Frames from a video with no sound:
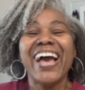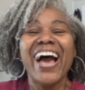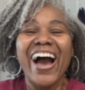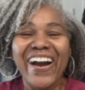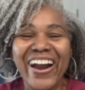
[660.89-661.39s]

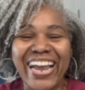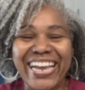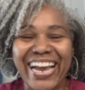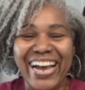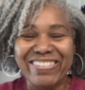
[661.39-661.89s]
All right,
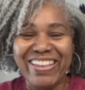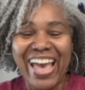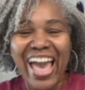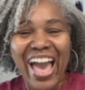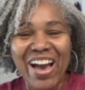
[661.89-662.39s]
guys.
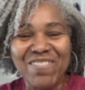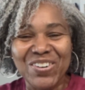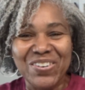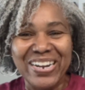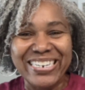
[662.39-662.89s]
Have a
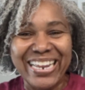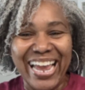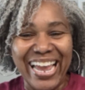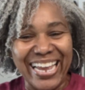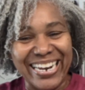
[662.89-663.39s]
great
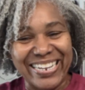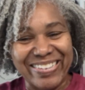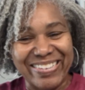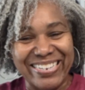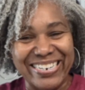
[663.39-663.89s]
day, and I'll
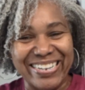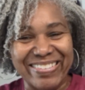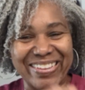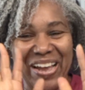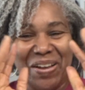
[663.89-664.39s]
see you next
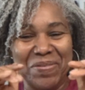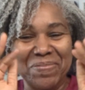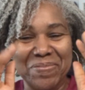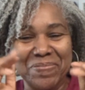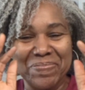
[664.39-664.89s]
time.
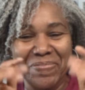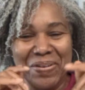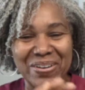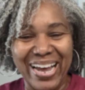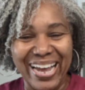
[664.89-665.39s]

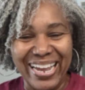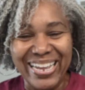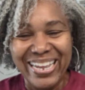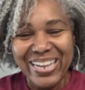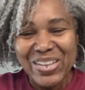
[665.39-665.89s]
Bye-bye.
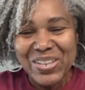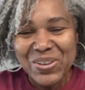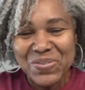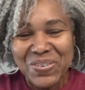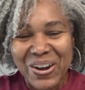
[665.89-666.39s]
You're
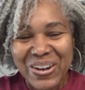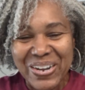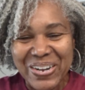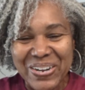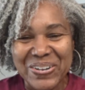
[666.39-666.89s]

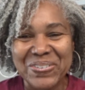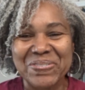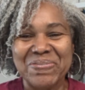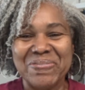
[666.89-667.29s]
welcome.